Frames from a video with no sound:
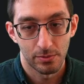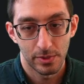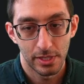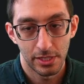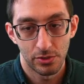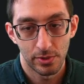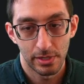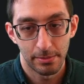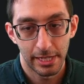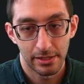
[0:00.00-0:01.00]
when they join a
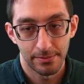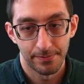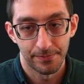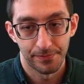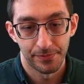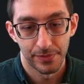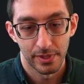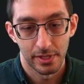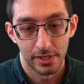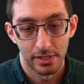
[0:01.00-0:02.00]
battle.
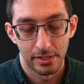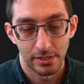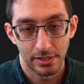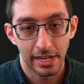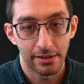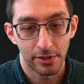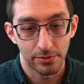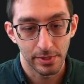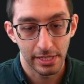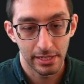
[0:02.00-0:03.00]
It's kind of
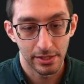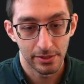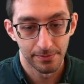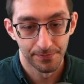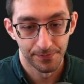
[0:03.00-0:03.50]
unrelated though.